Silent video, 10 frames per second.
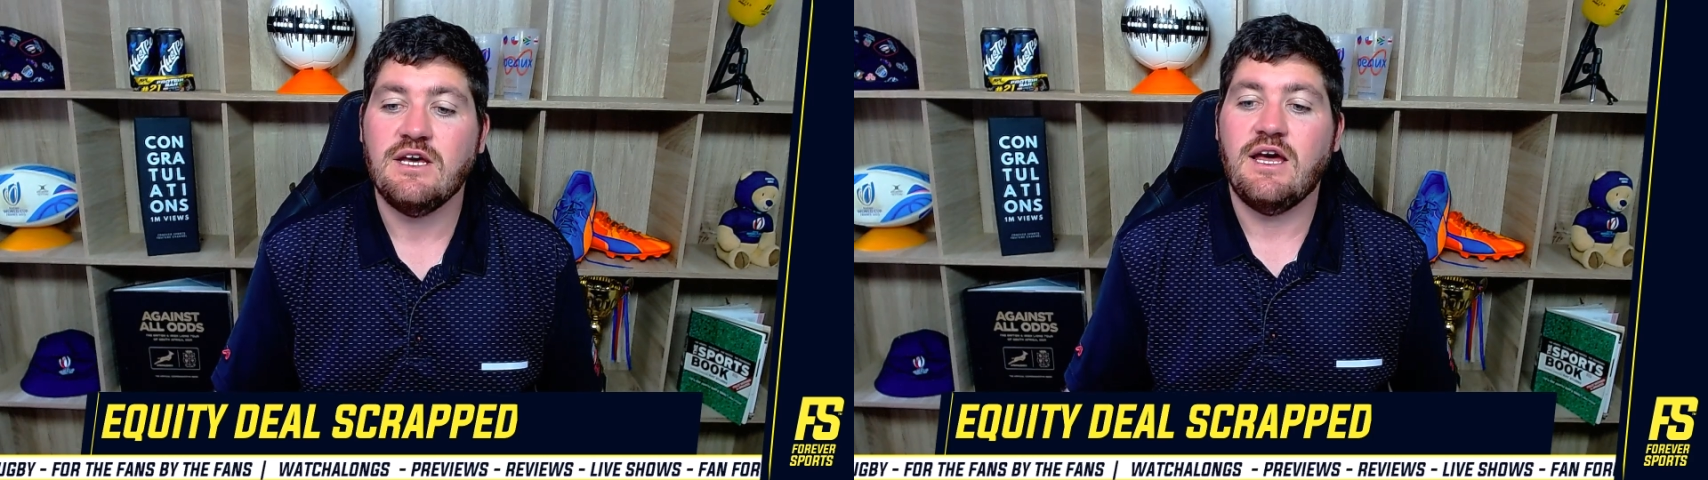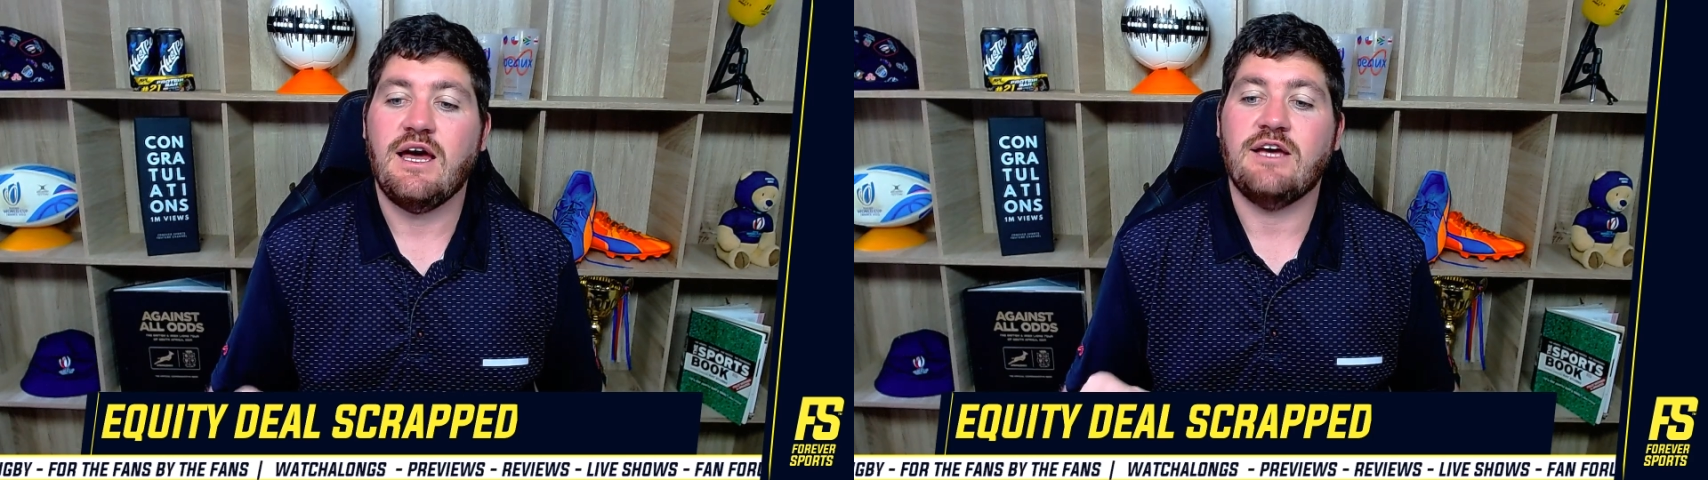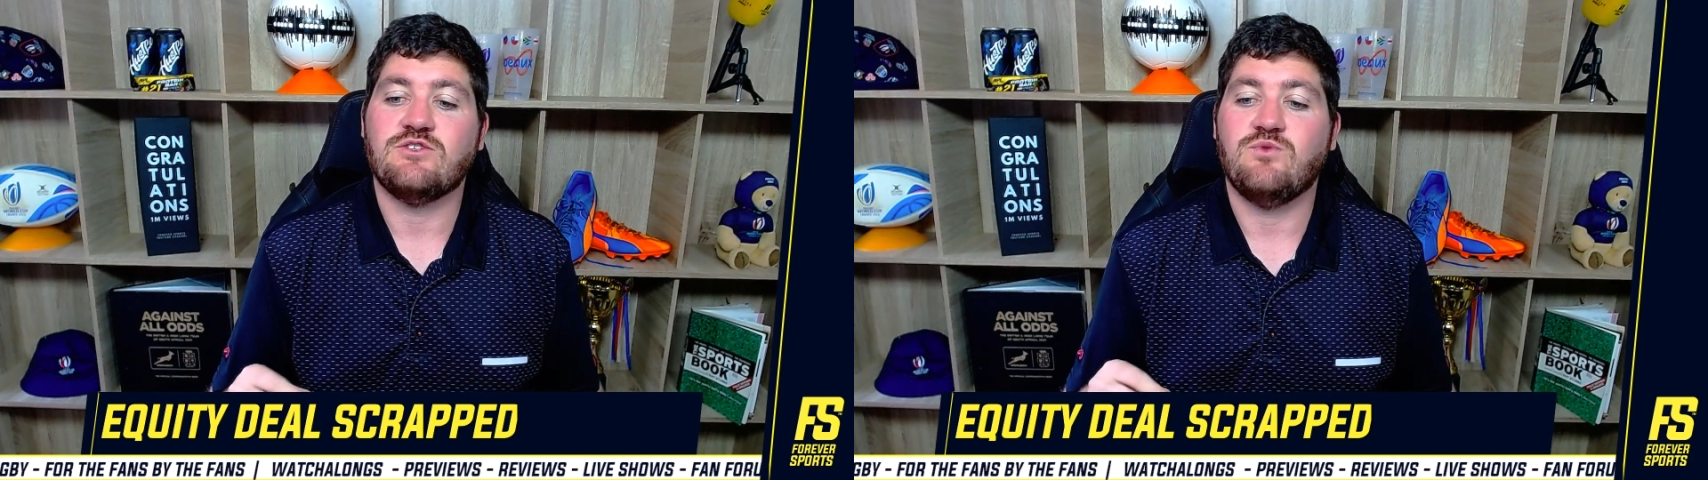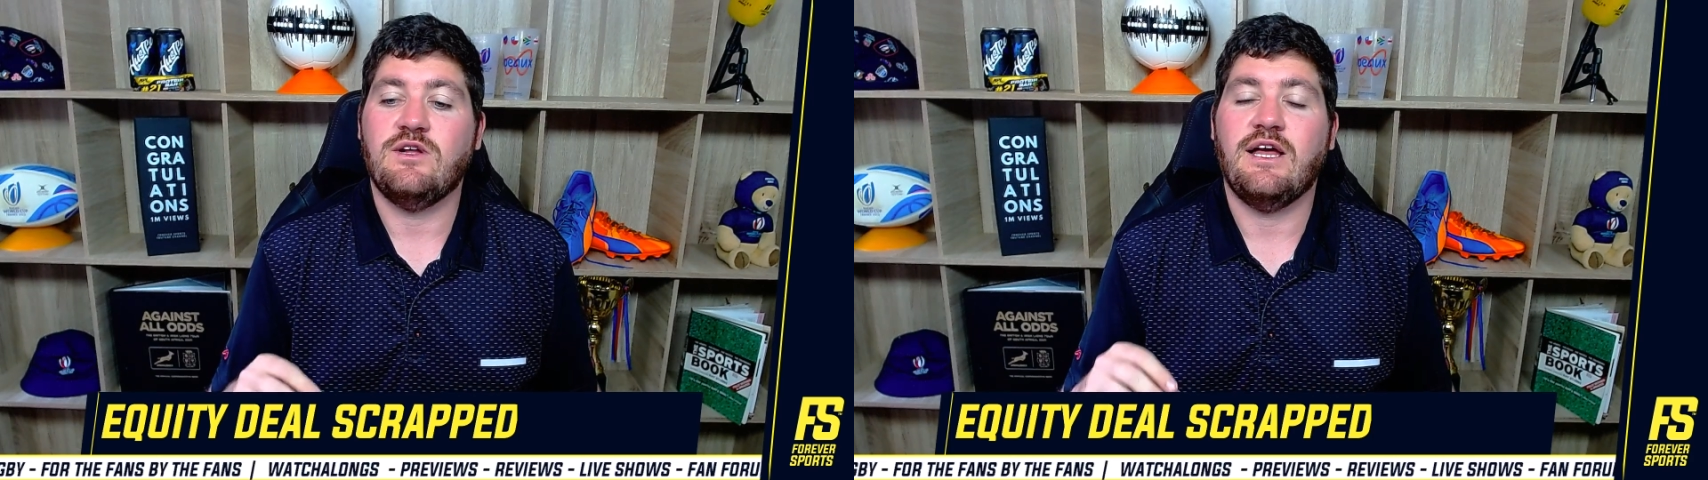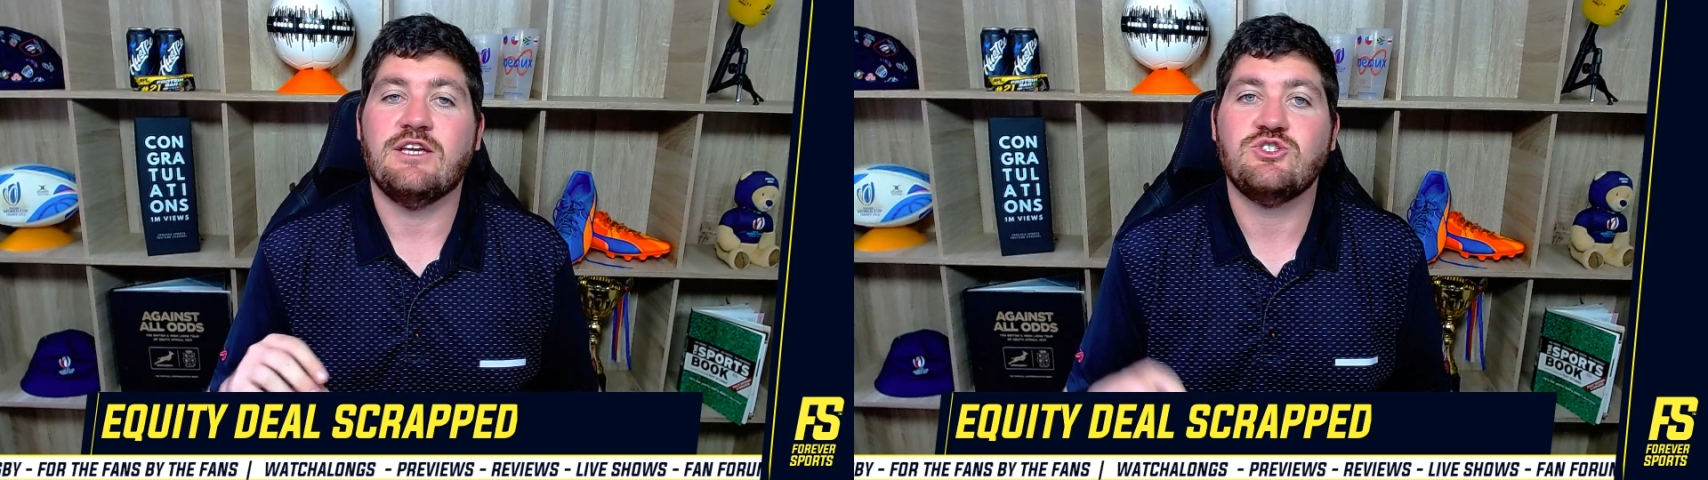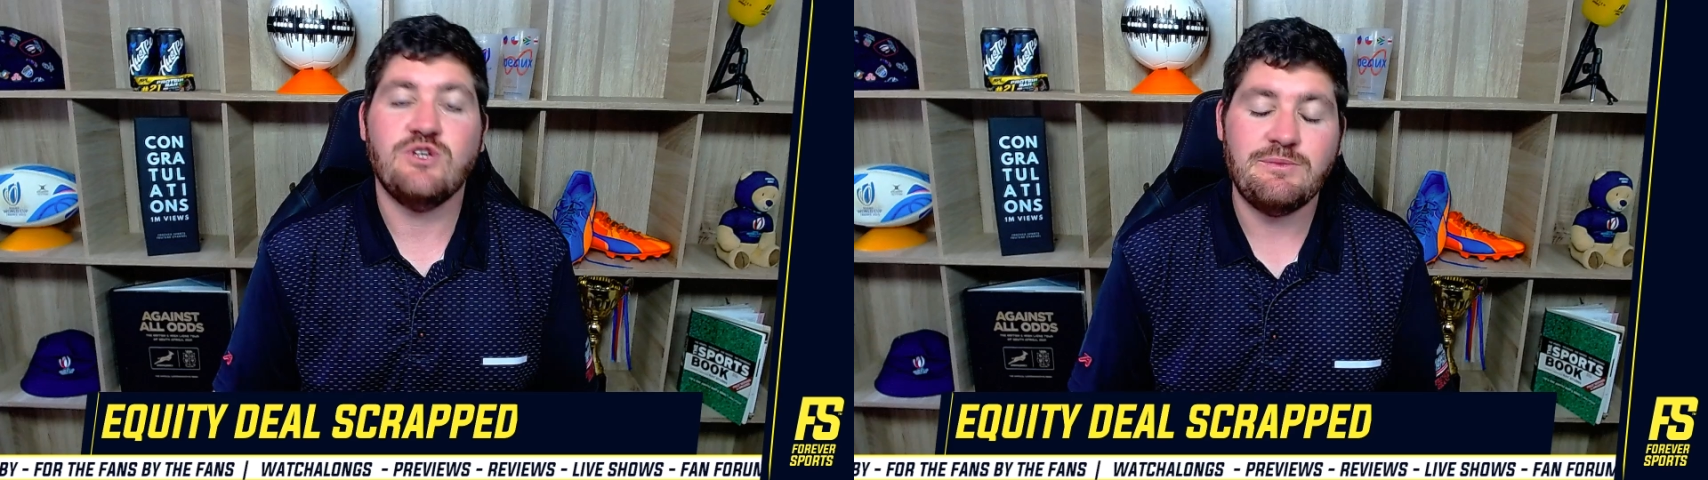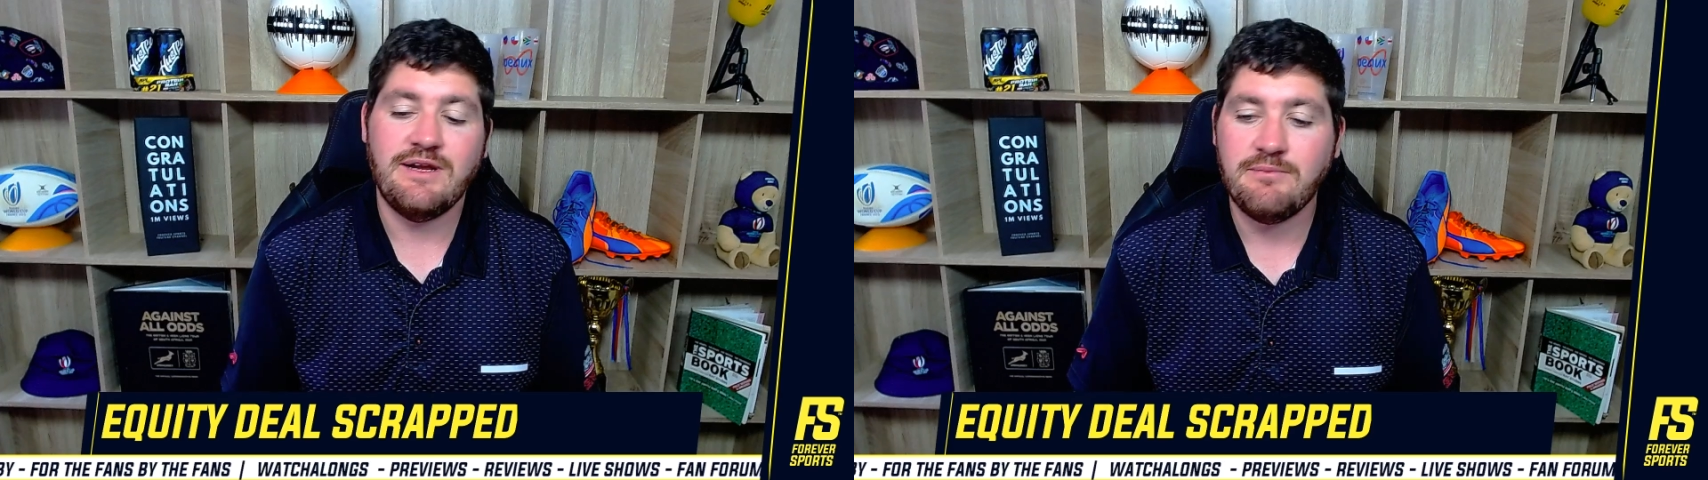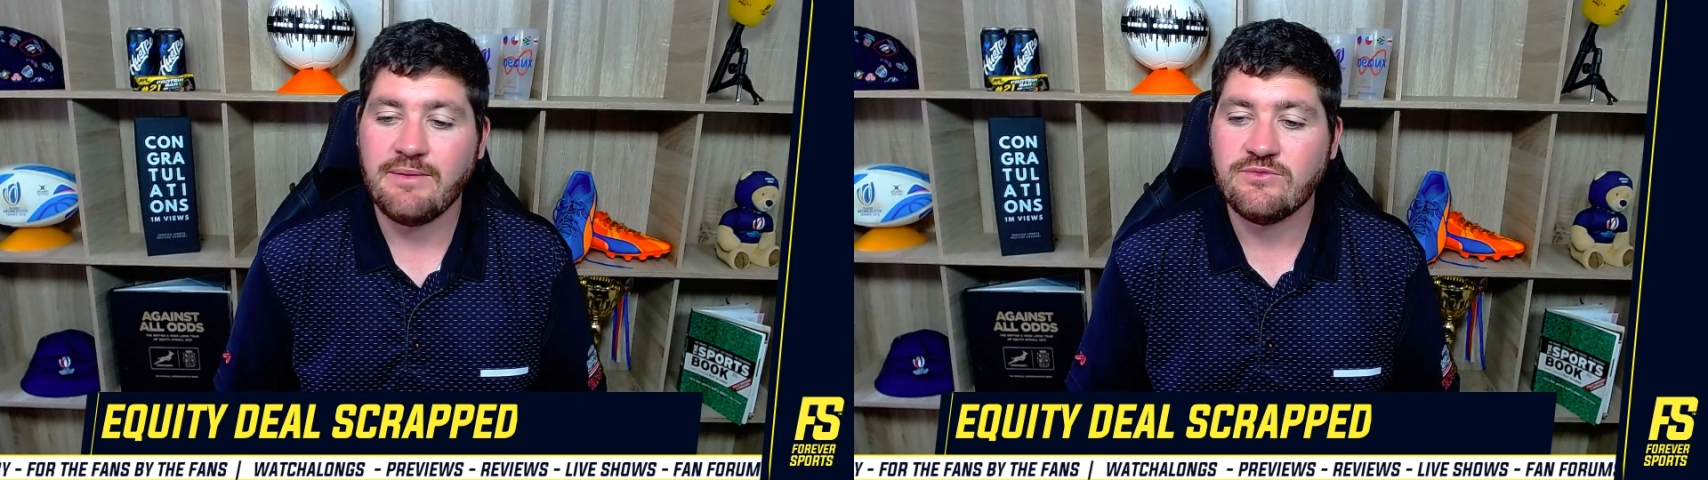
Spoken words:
as well as 2 independent members